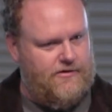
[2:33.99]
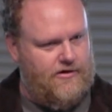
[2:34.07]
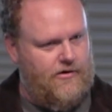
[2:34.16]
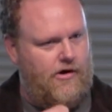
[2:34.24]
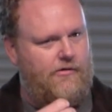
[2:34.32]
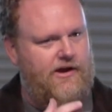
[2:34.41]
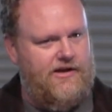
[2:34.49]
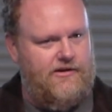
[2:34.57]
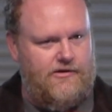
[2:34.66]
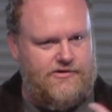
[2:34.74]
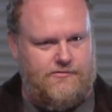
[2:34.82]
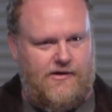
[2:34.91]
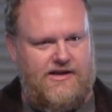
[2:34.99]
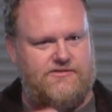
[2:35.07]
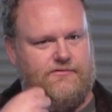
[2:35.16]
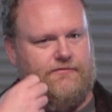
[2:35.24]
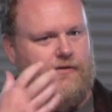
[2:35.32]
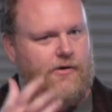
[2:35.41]
we're growing in those
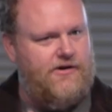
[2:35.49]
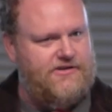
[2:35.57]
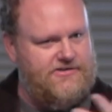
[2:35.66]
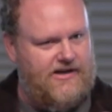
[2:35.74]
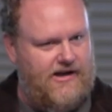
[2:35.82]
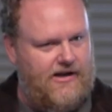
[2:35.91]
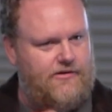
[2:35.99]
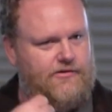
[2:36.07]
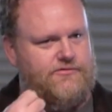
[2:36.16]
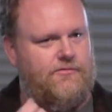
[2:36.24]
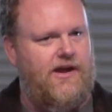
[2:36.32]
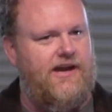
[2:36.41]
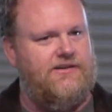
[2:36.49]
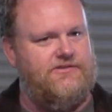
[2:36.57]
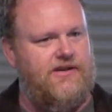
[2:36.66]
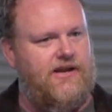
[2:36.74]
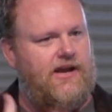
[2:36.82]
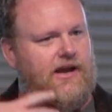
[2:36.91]
ways, we're focusing on those ways,